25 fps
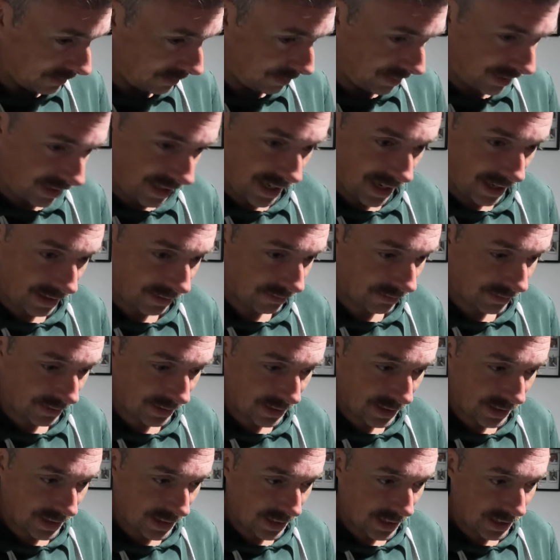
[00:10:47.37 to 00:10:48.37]
yeah,
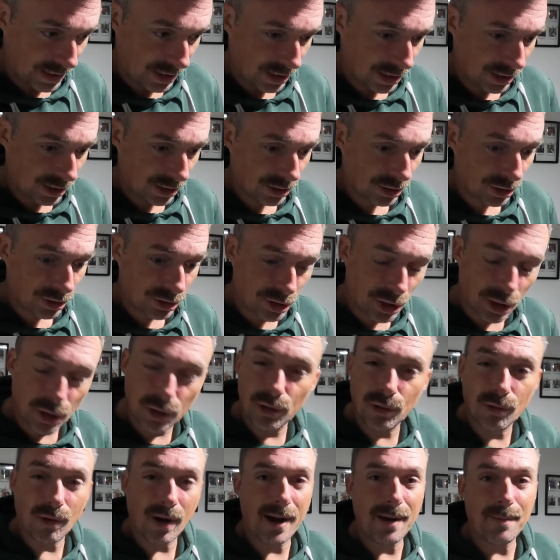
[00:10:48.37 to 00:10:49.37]

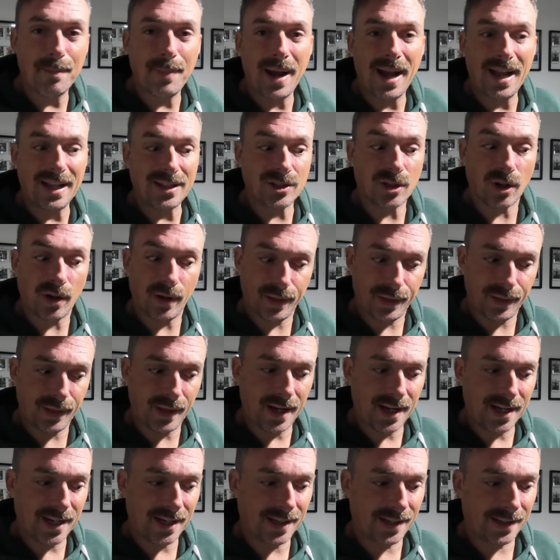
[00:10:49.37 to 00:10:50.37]
two great pads, I
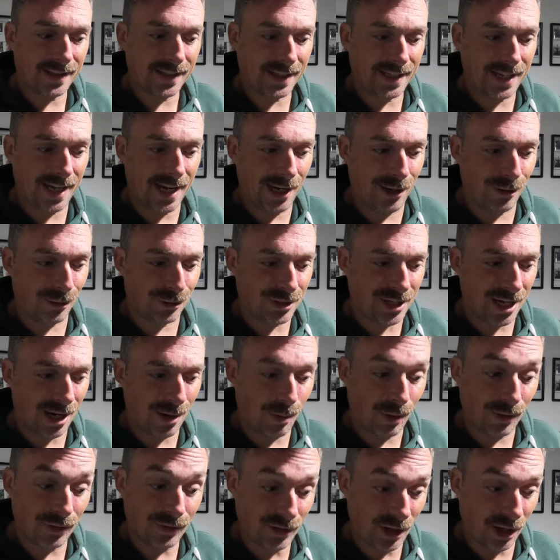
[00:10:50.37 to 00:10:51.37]
think. The KilosGear
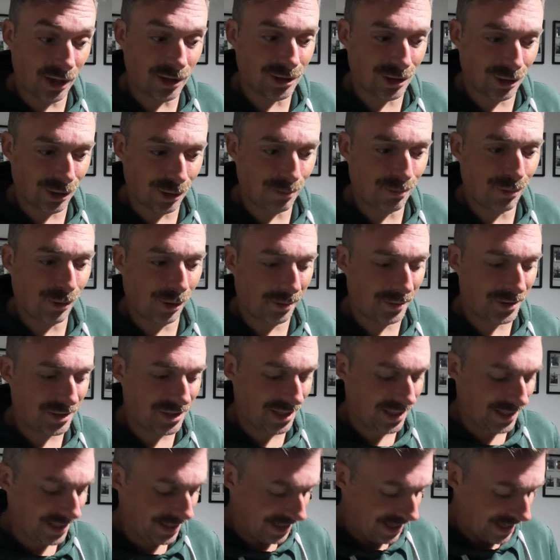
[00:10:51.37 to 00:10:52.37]
one does look
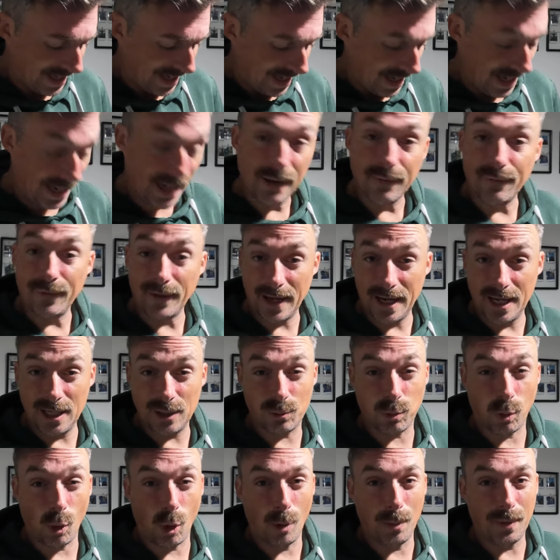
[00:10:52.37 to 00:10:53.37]
promising. If it
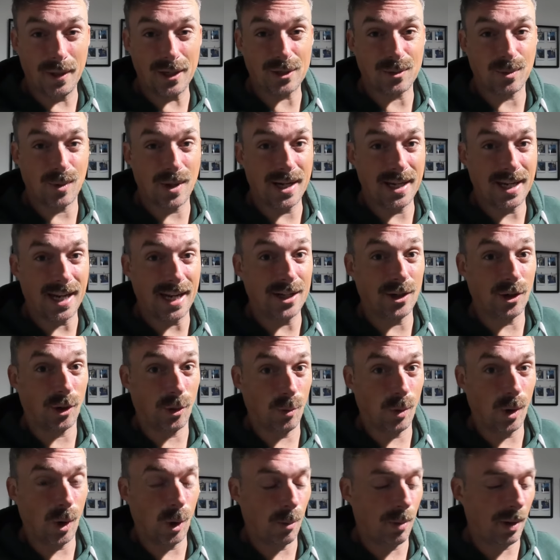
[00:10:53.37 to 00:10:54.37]
is warm this weekend, I
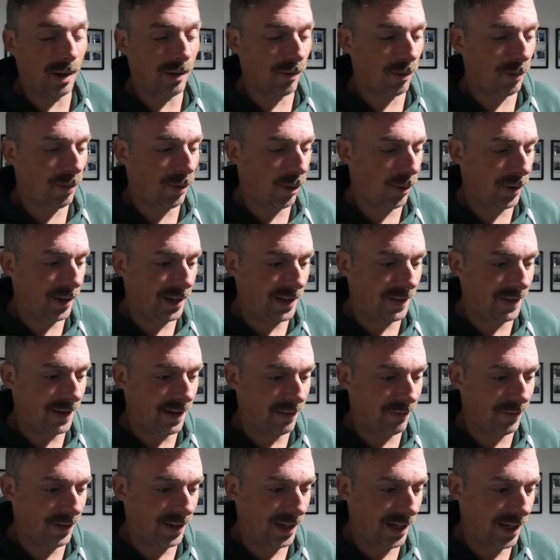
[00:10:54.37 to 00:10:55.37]
will be reporting in
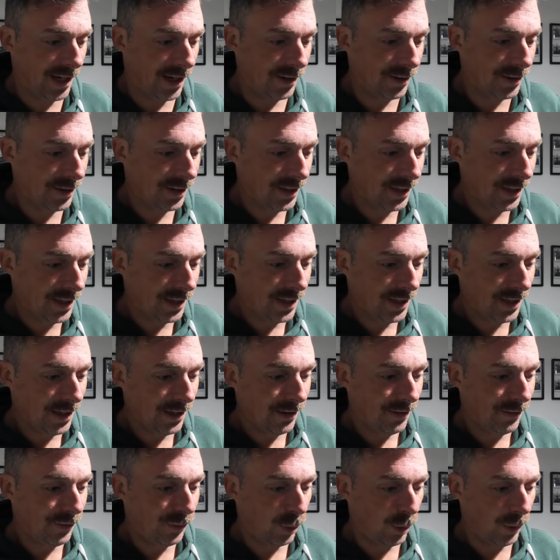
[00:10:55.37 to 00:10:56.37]
that video
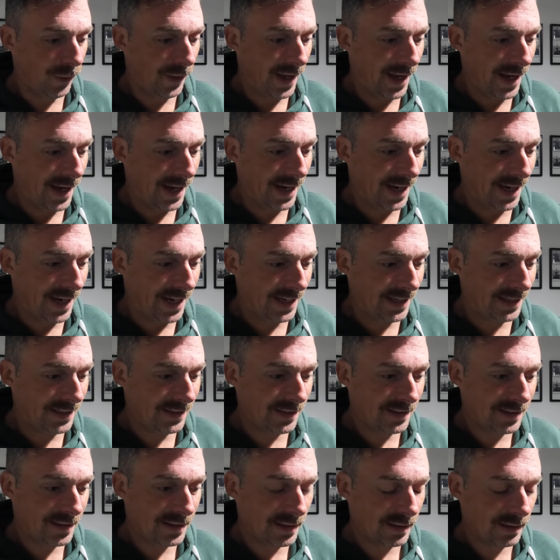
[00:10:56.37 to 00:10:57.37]
for that.
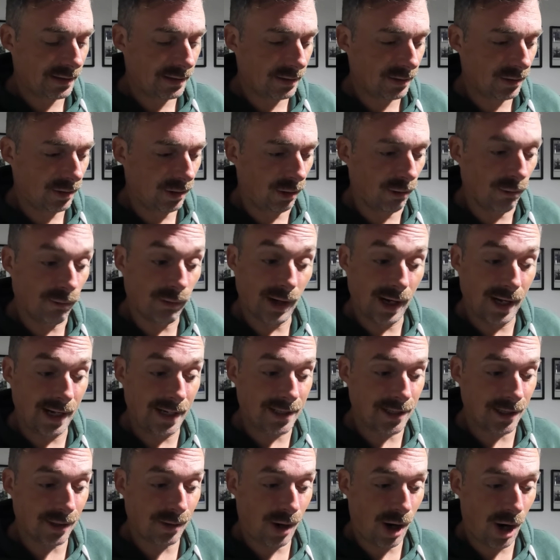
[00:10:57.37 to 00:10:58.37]
And I
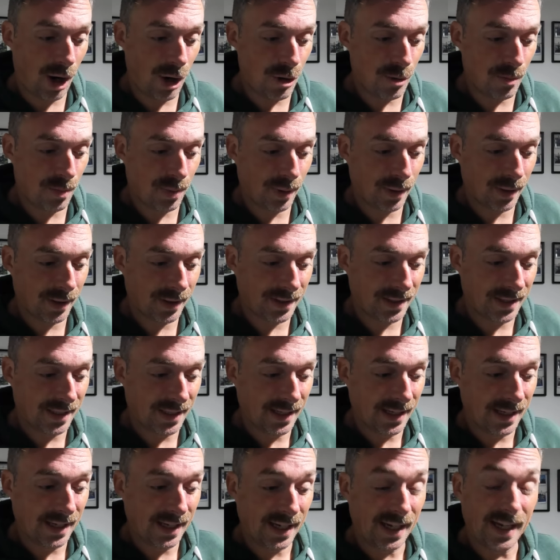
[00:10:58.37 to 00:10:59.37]
really do hope
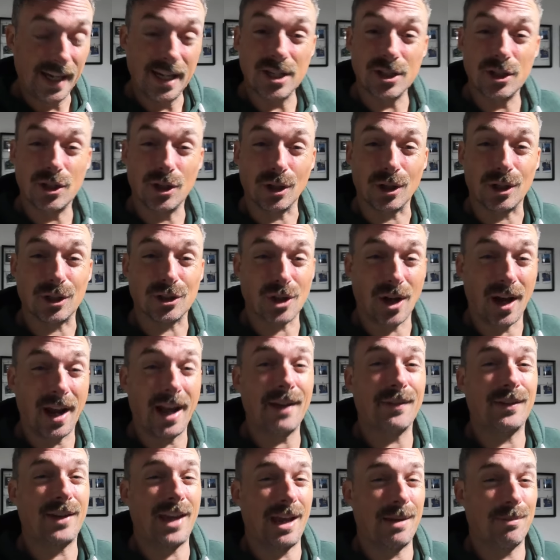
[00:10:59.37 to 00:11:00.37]
it is good, because
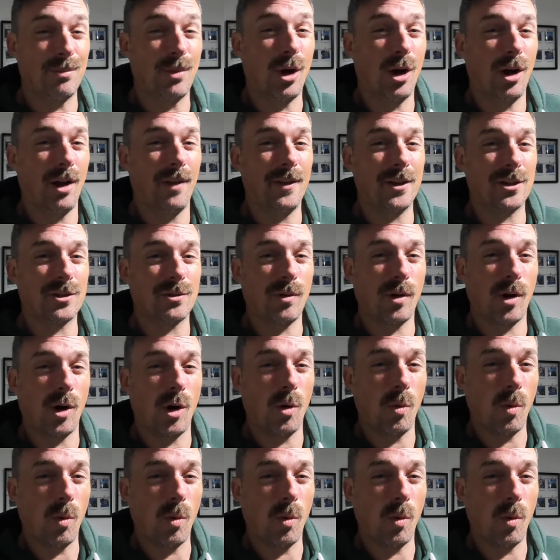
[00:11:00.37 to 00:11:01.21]
I have kept my eye on this for a